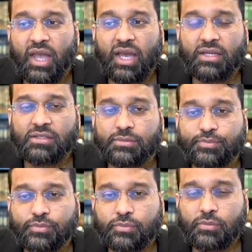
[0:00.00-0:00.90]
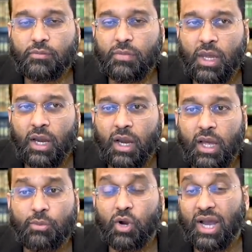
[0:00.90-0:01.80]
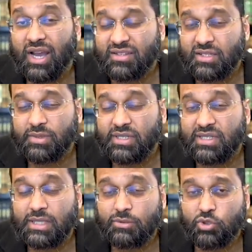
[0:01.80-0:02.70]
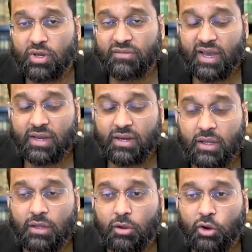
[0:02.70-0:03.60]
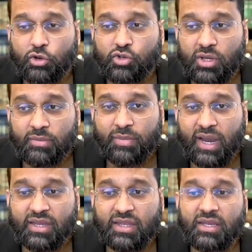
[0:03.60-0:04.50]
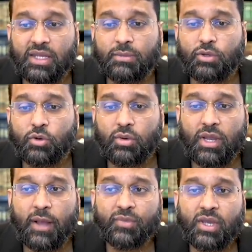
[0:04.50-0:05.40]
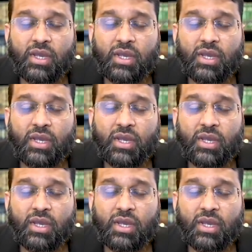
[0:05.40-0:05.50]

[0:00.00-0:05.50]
And Uh, Al-Muhasibi seems to have had a larger impact than Ibn Kullab,